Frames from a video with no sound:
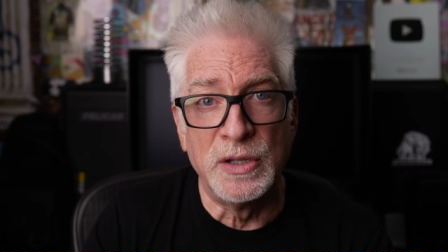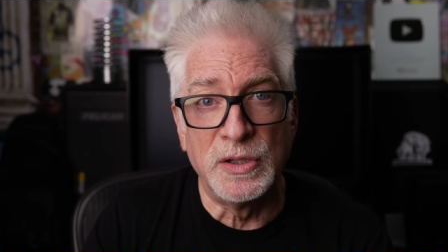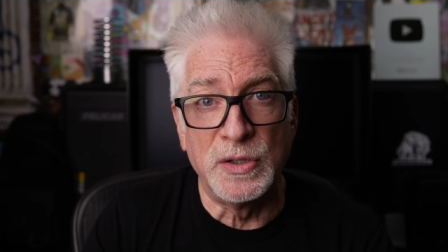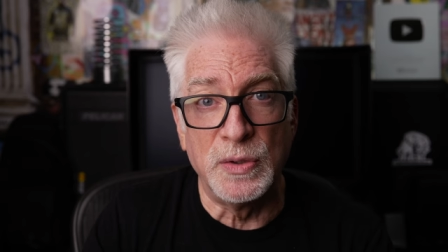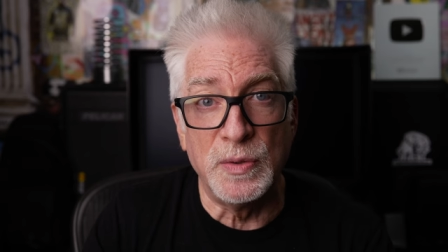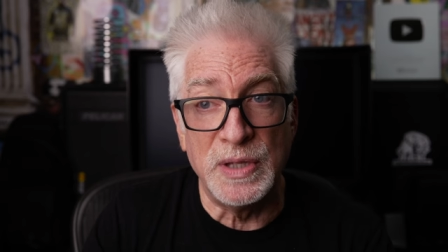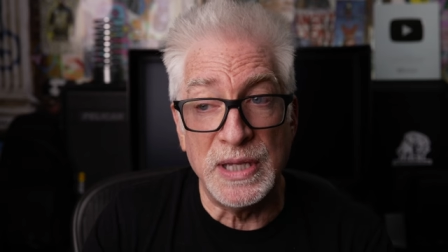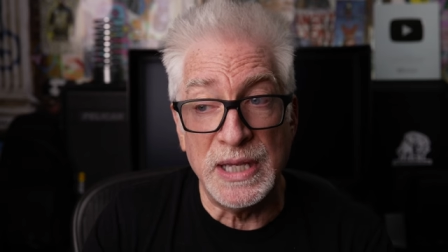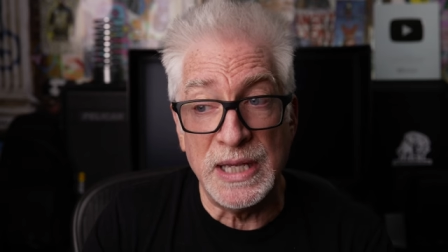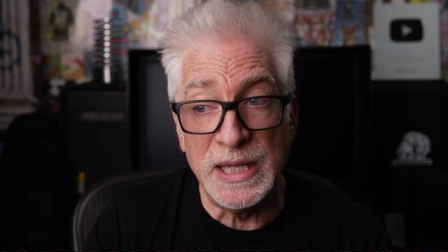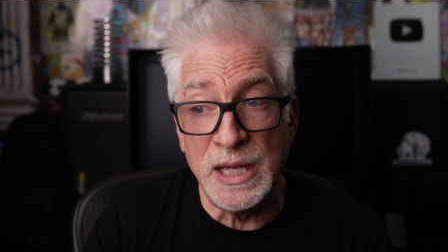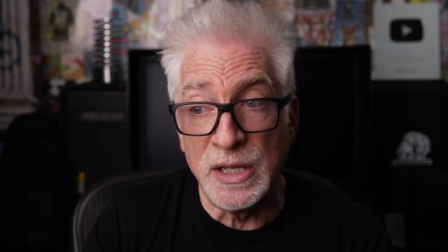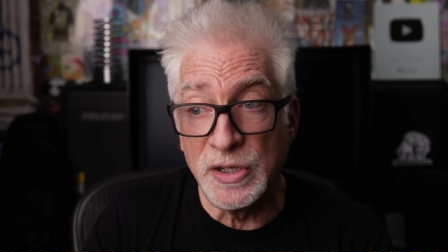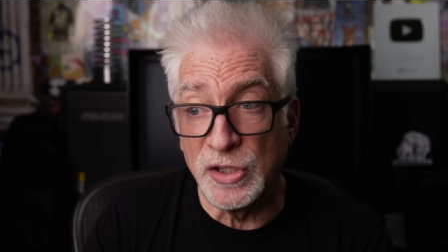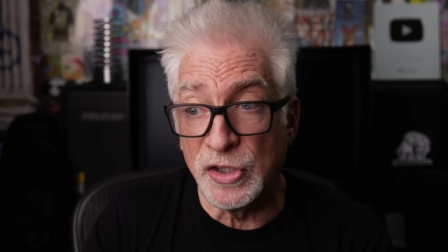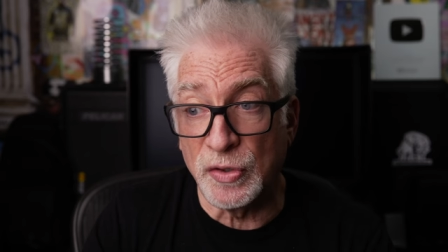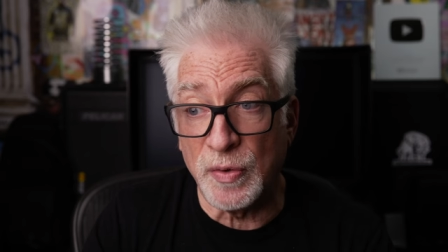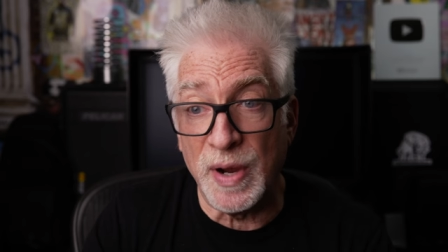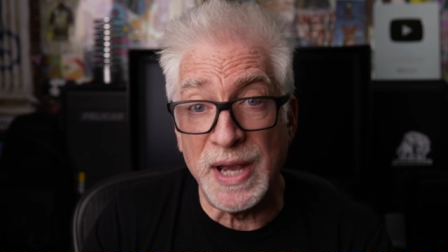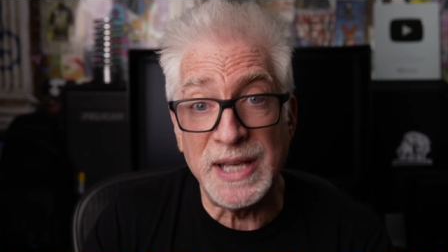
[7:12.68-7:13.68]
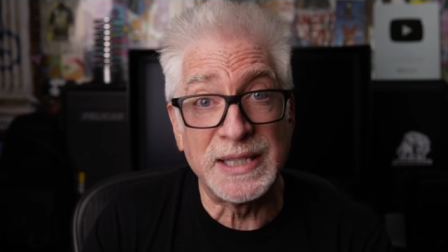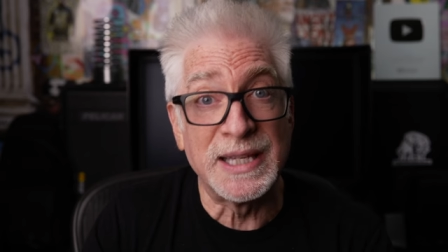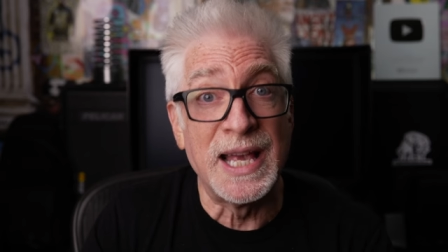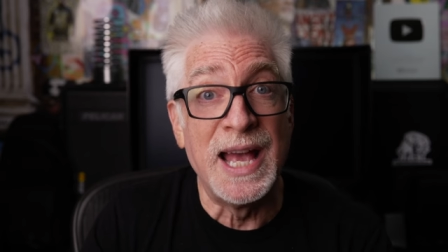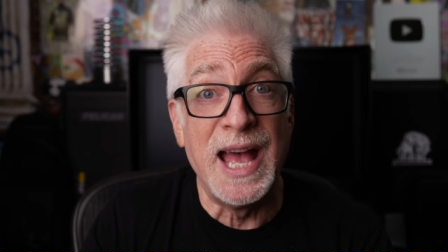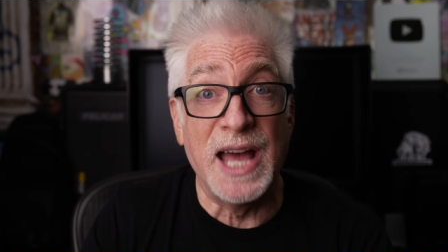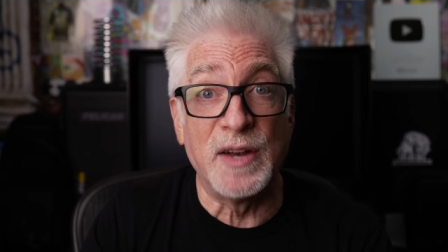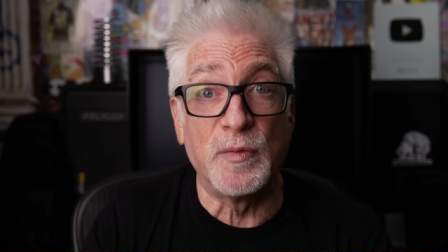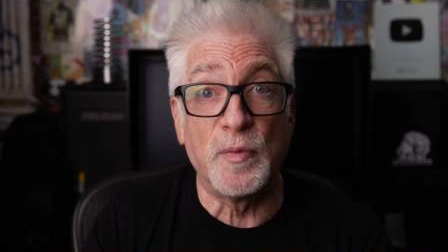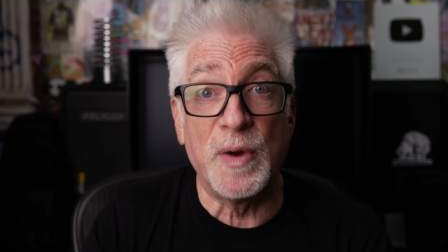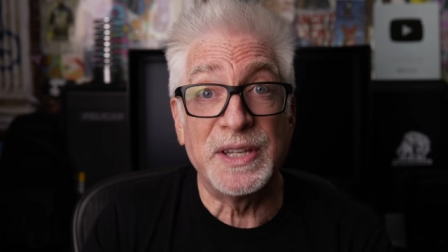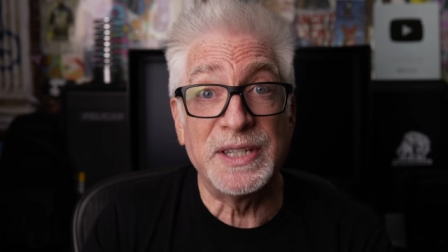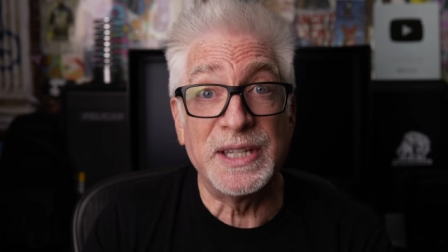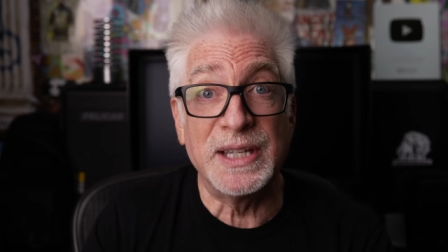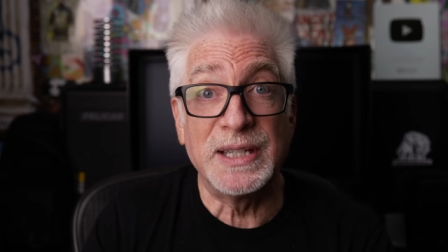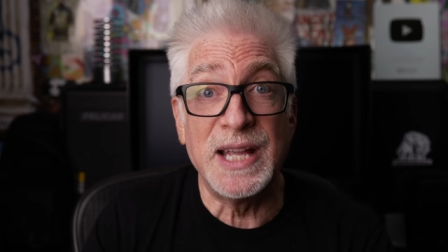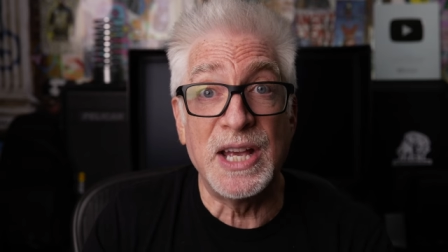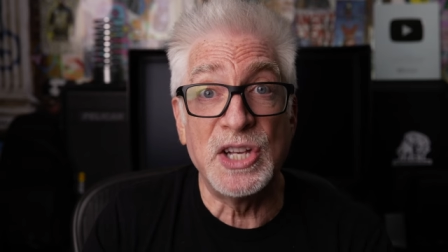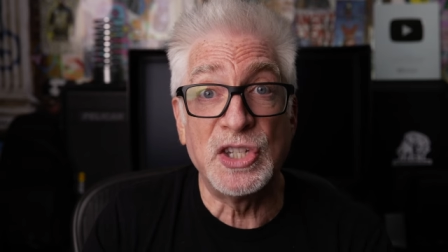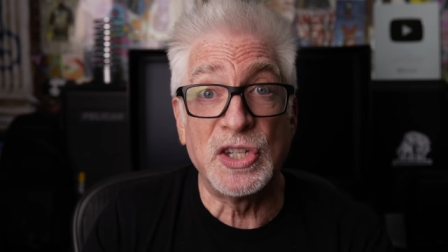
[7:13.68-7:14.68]
to the disgrace and
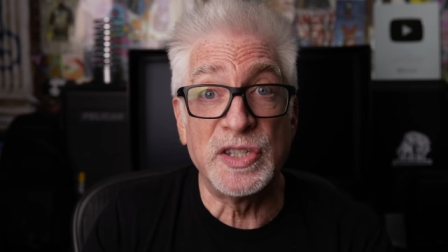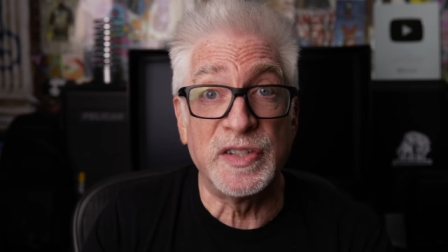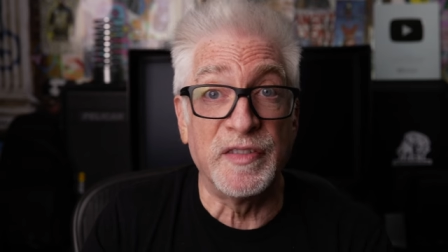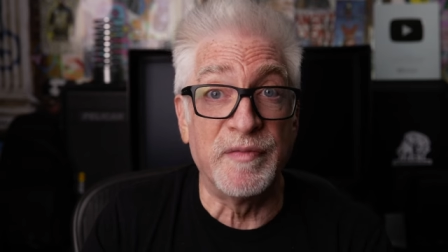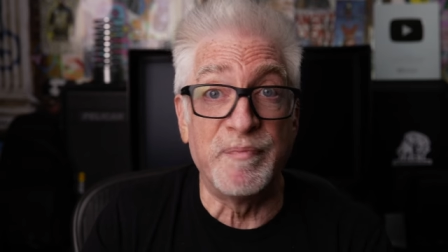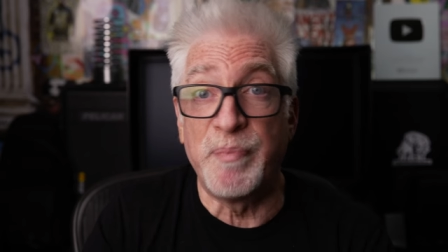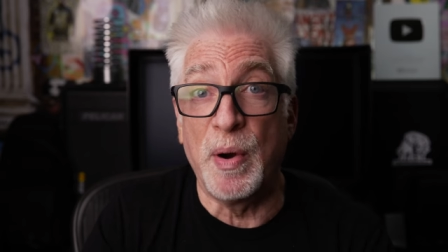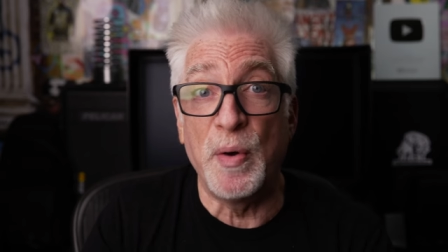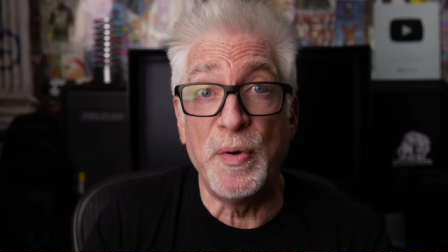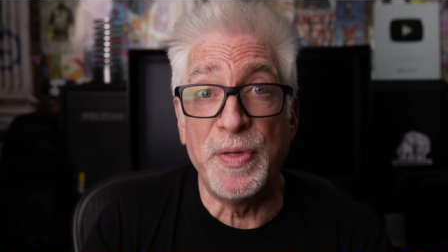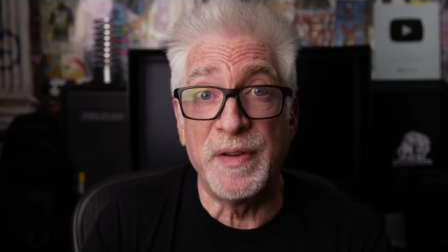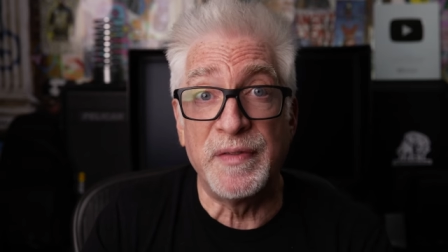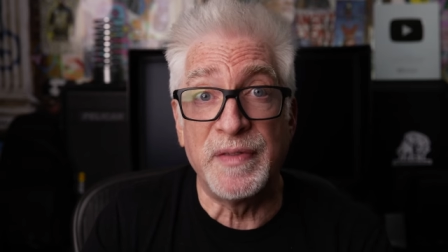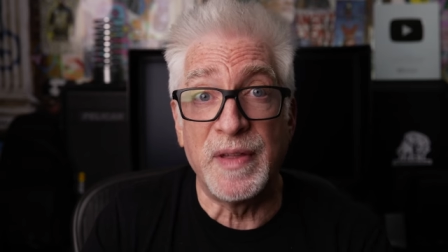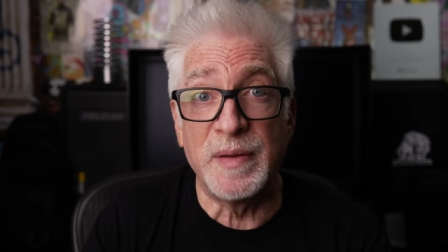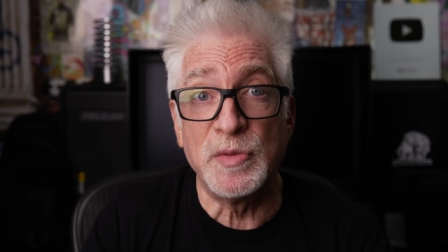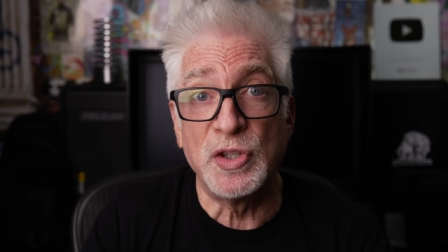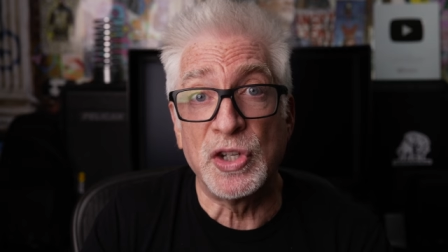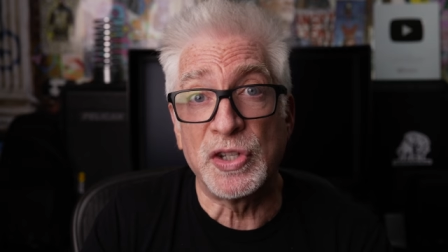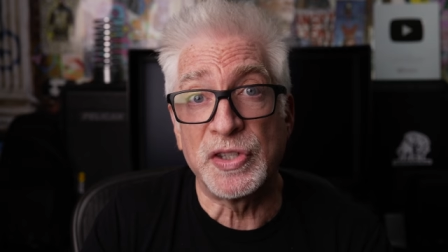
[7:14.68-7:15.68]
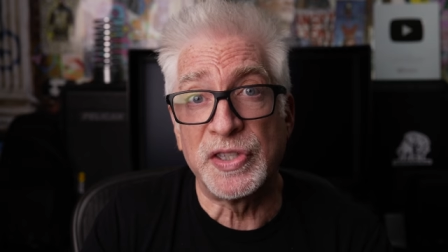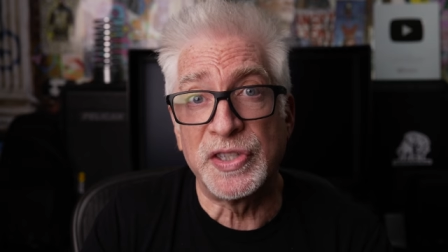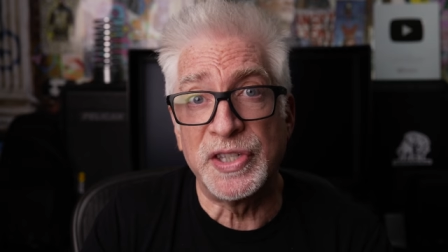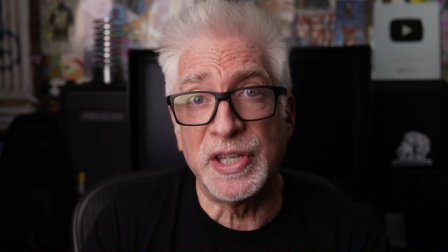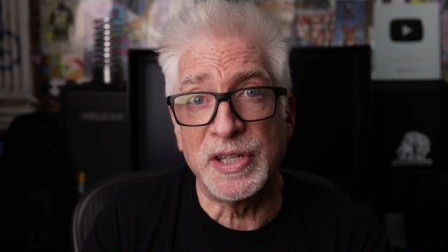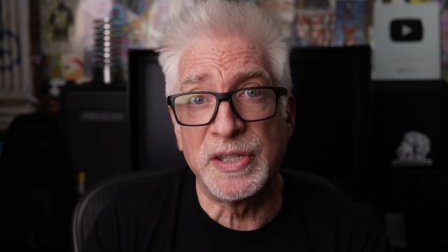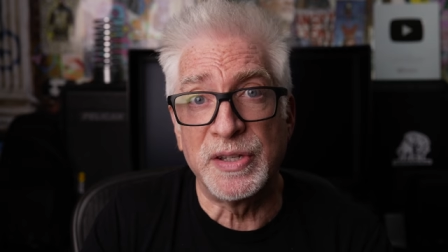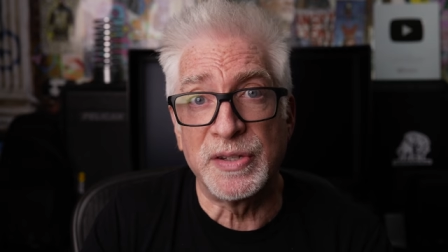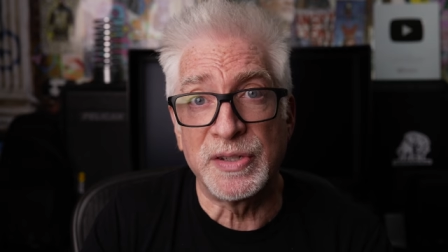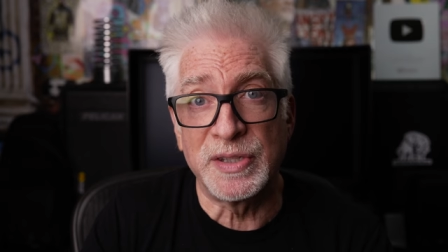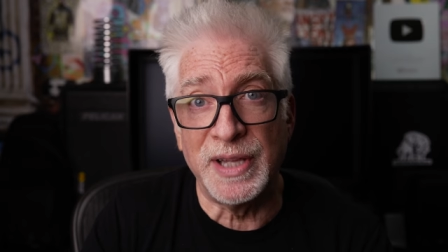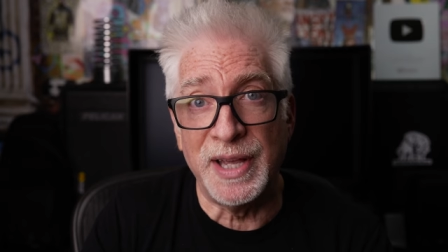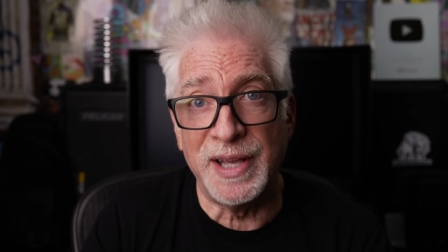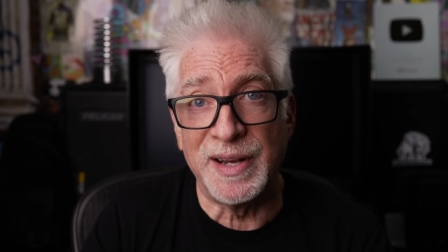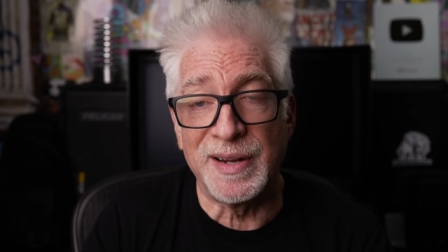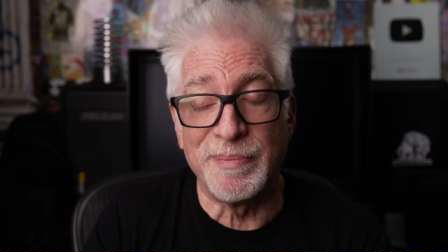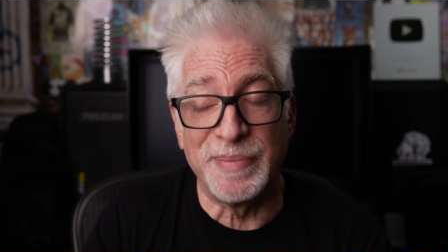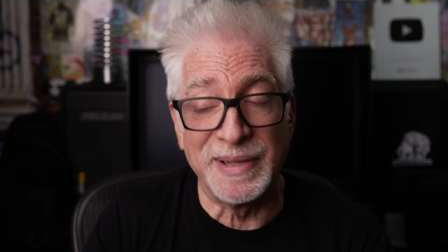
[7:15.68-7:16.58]
resignations of both of them just six years later,